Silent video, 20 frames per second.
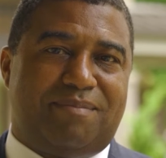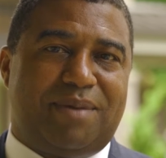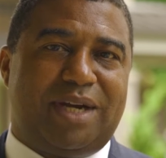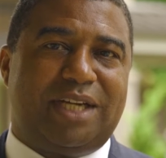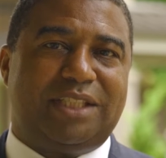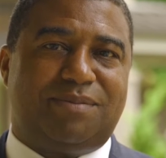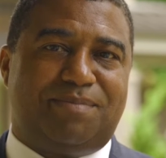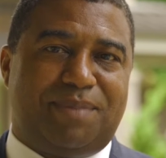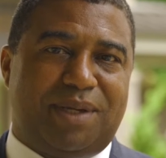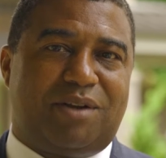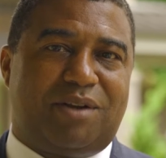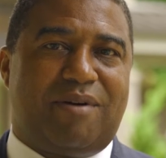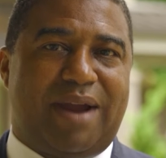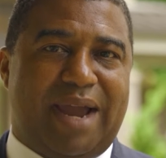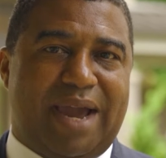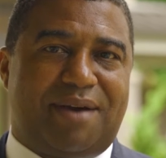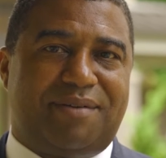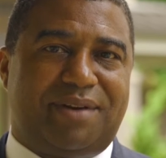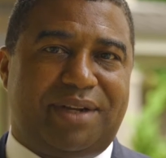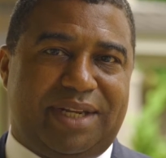must be
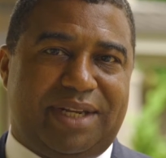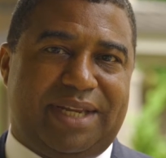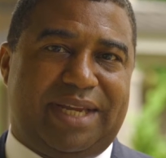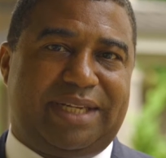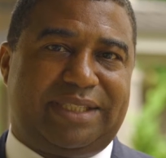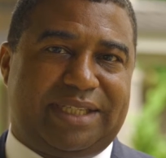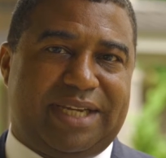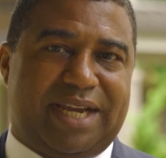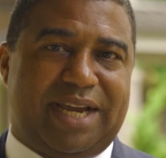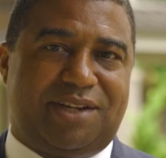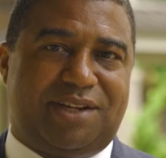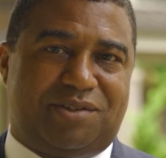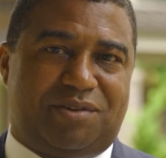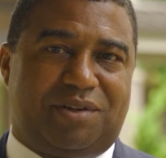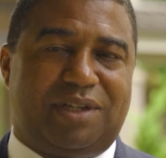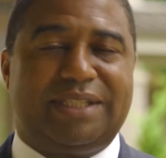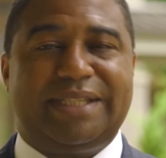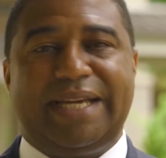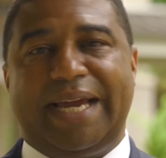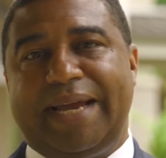grounded in
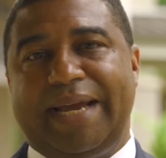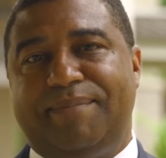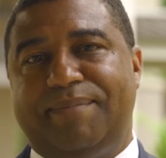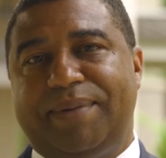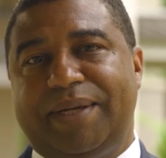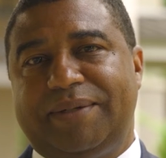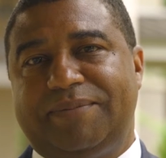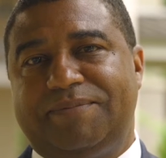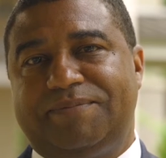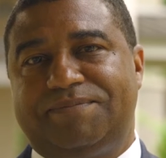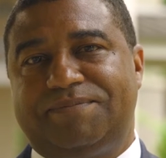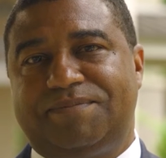educational attainment.